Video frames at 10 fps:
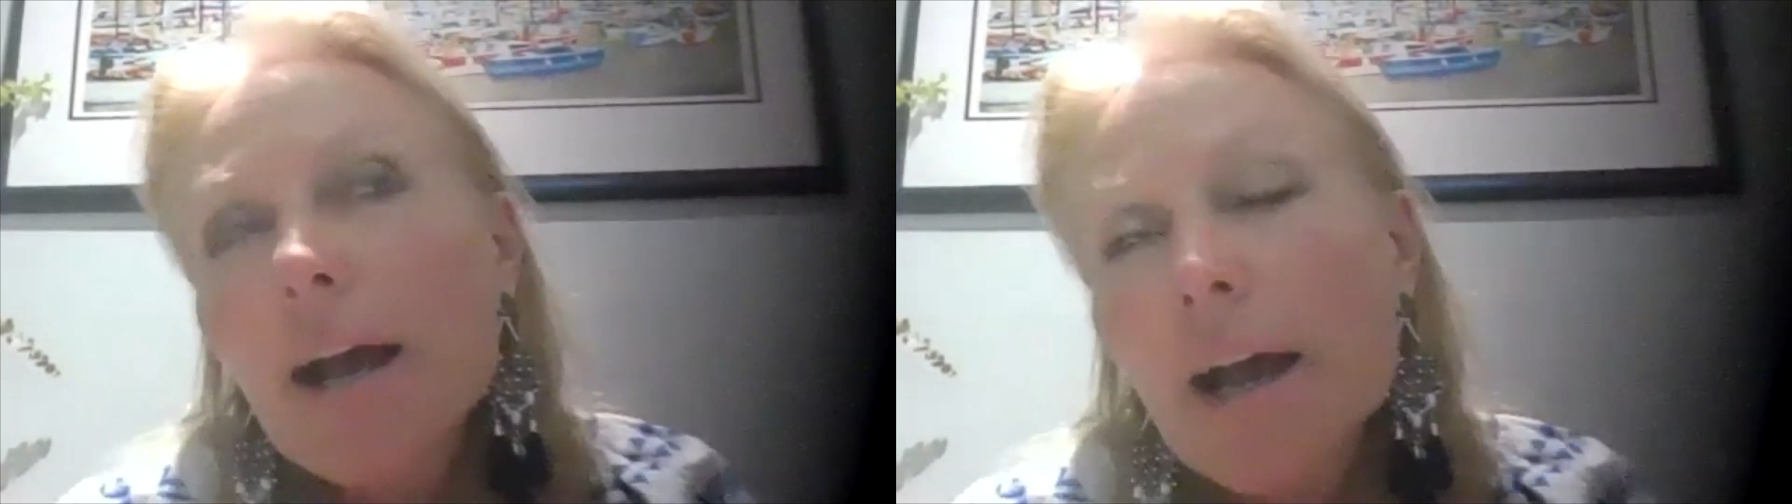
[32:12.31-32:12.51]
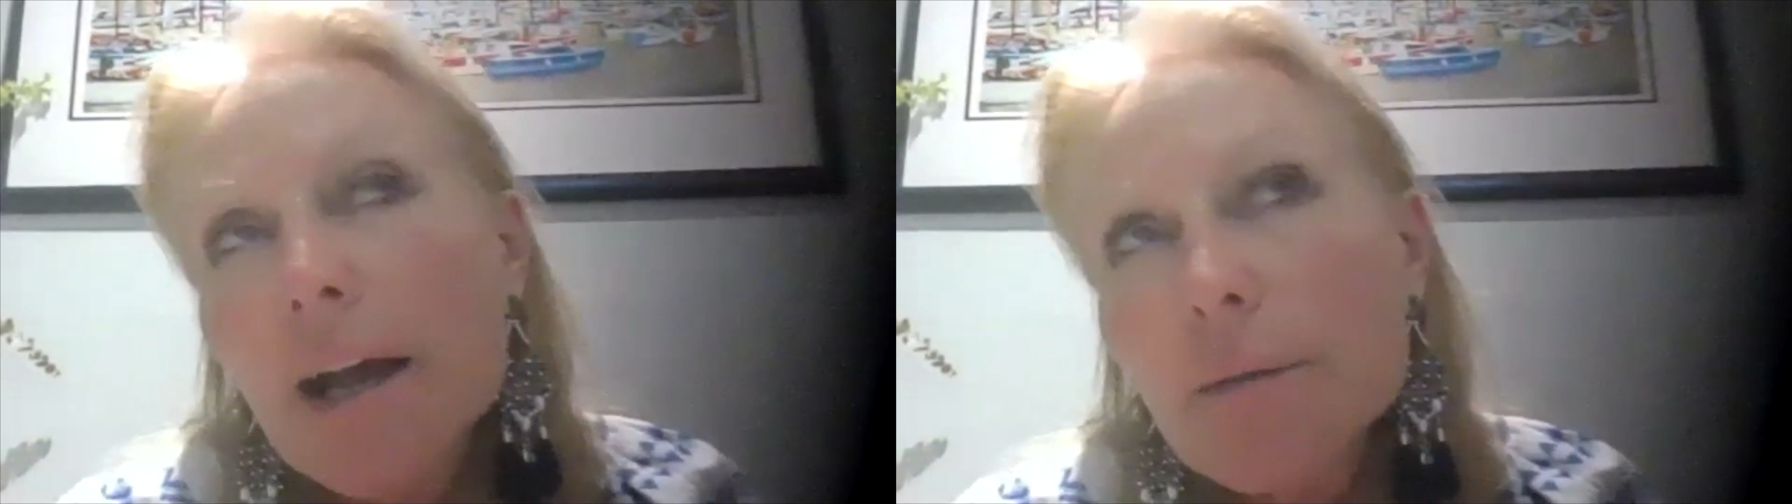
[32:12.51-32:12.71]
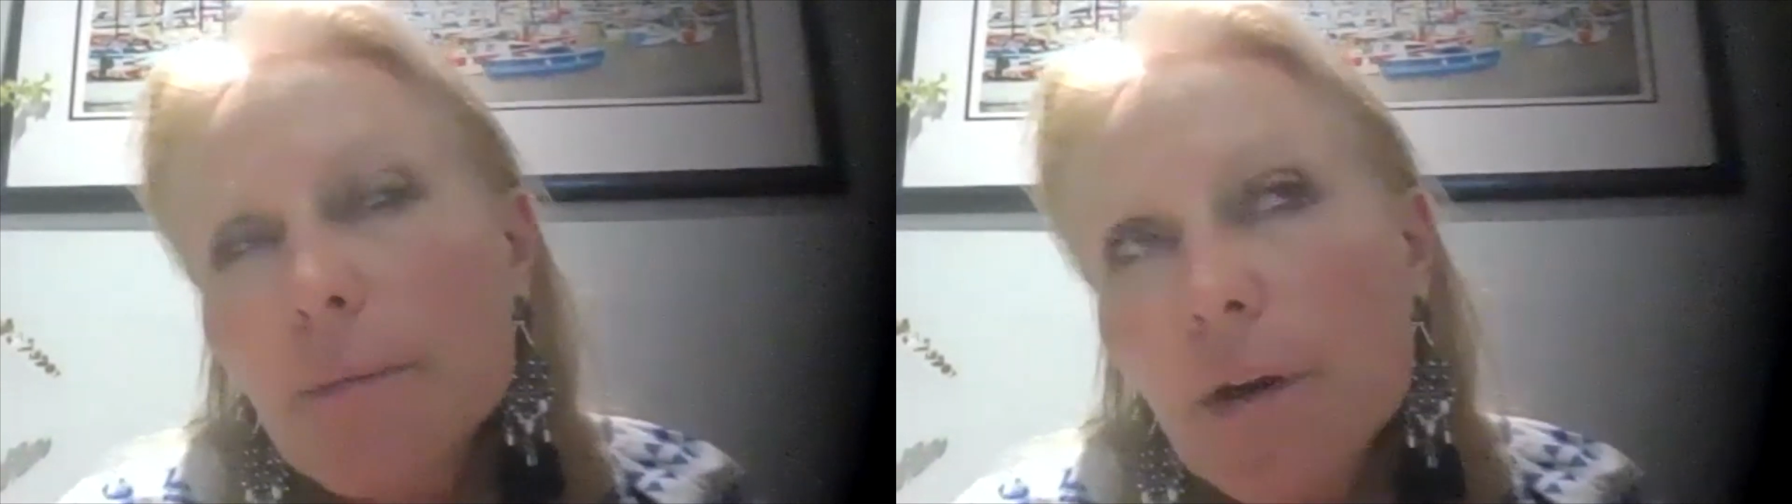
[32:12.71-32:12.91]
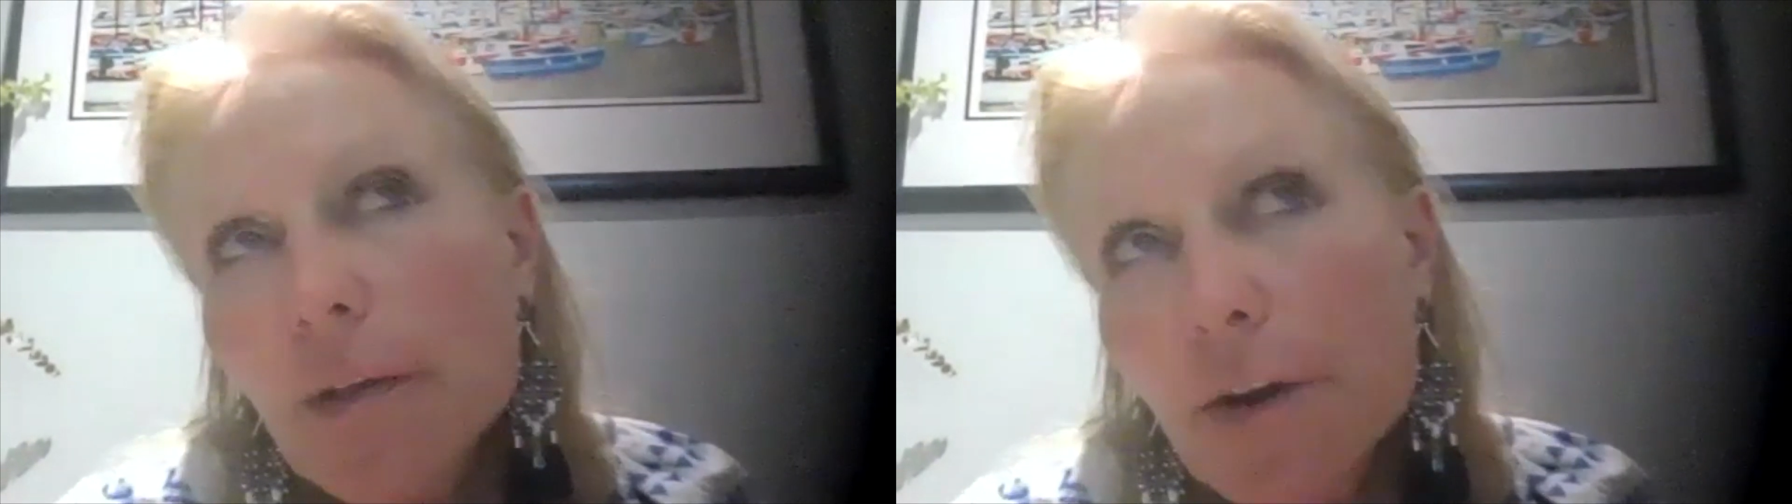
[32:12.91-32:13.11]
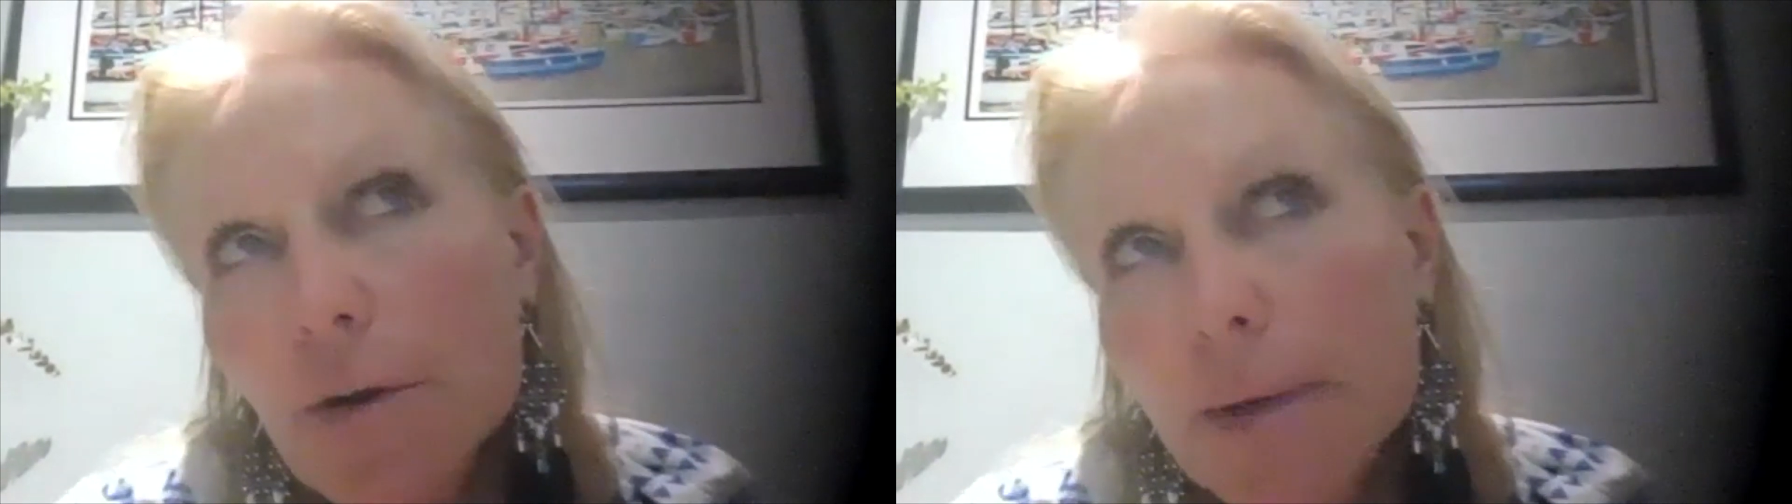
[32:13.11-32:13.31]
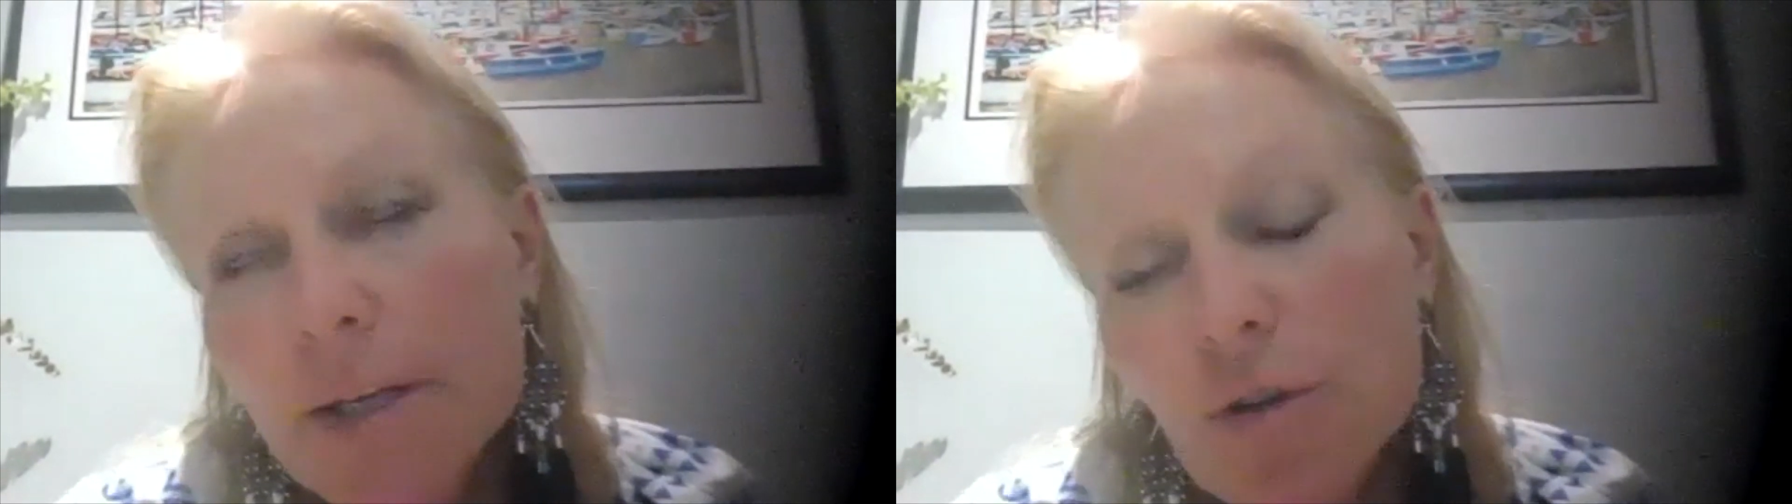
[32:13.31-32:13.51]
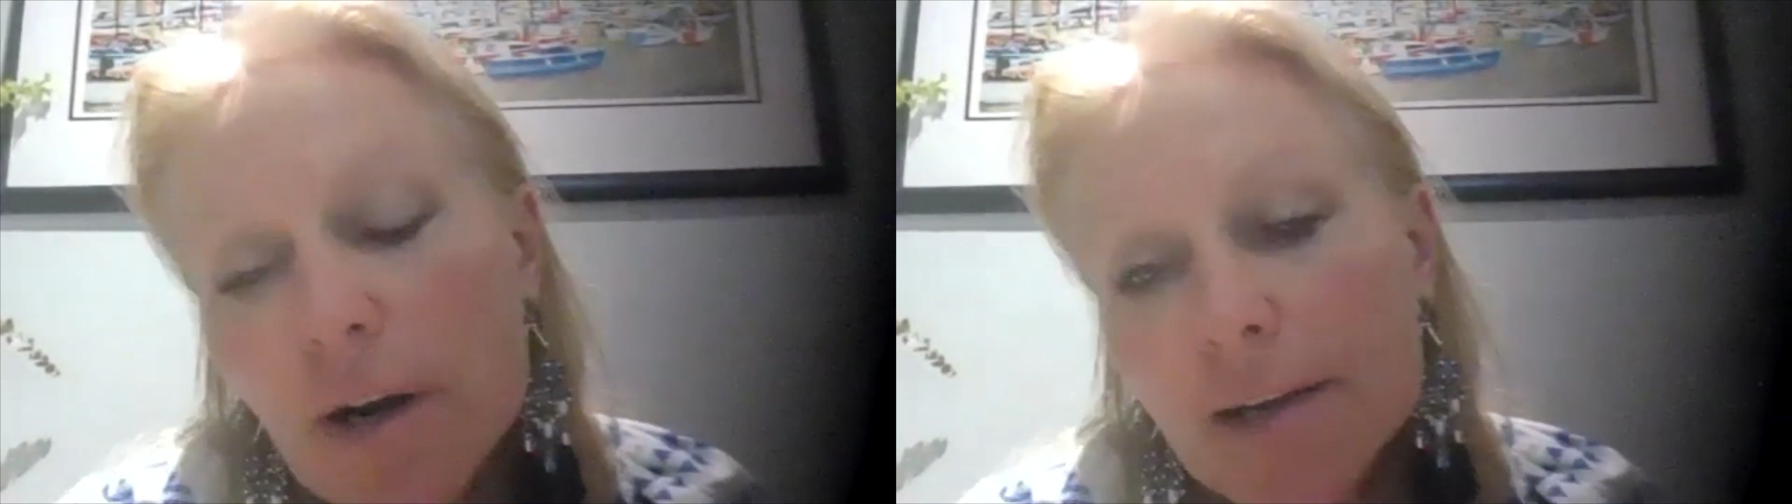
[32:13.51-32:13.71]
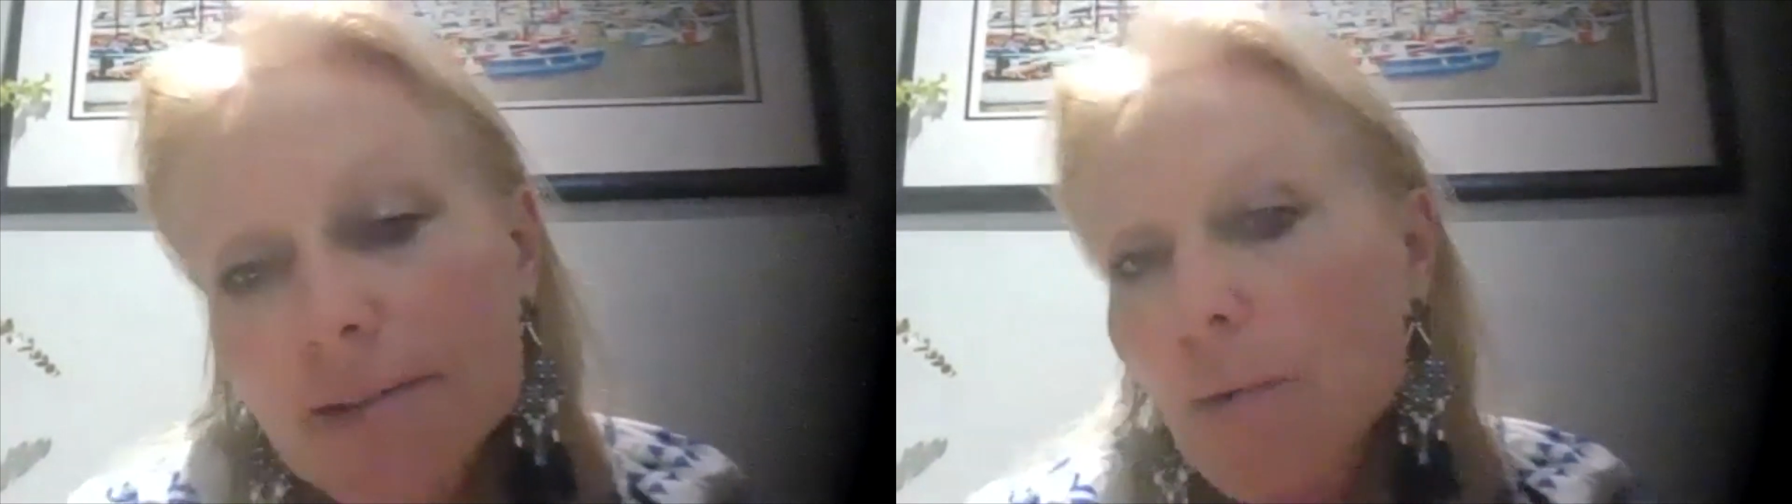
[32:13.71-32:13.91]
an immunotherapy
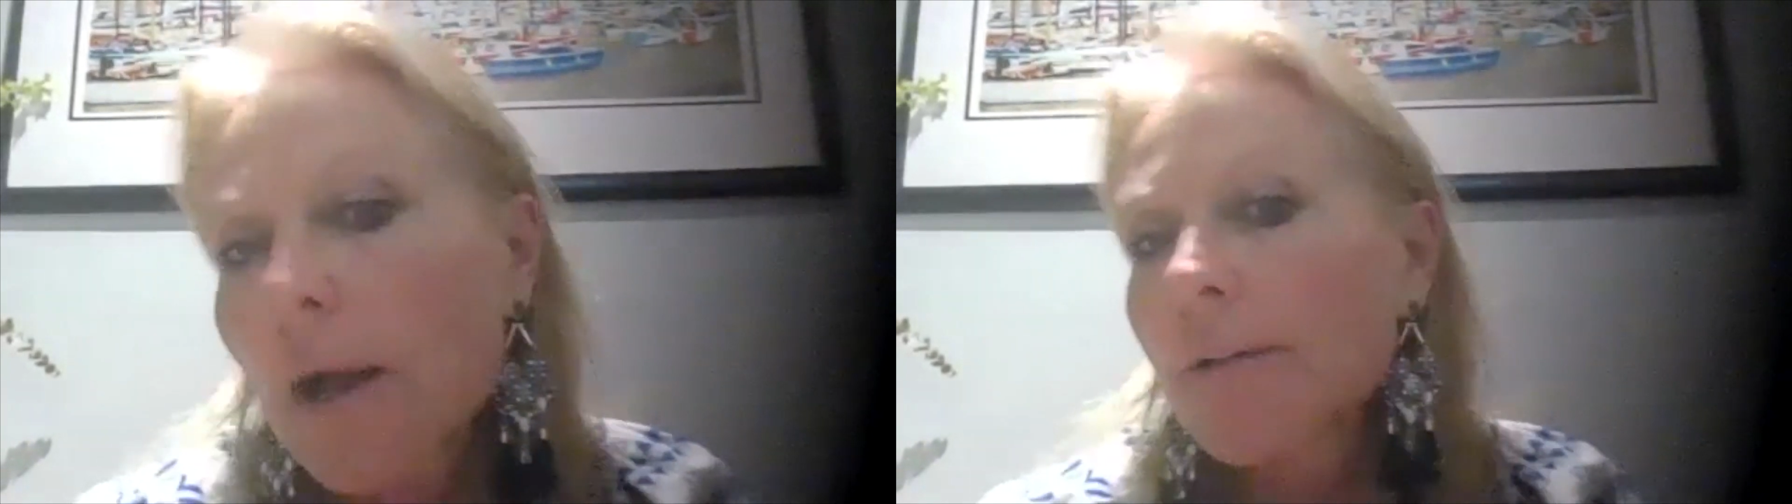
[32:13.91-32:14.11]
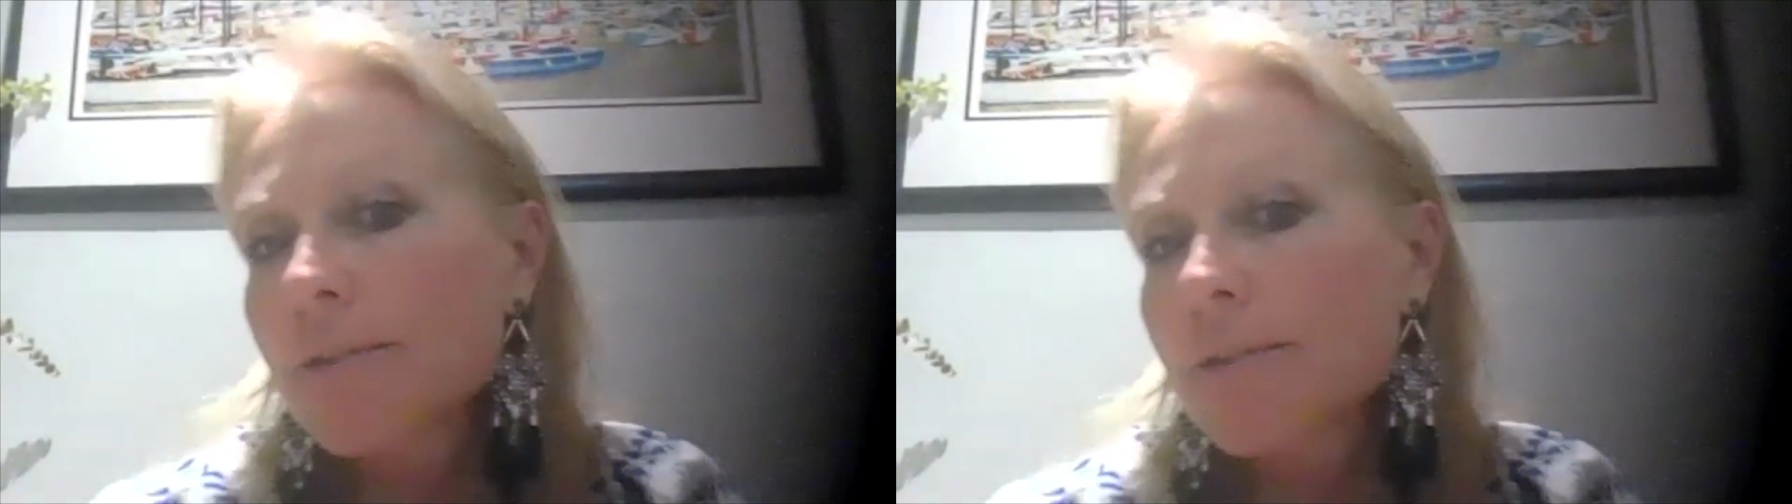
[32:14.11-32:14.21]
drug as well.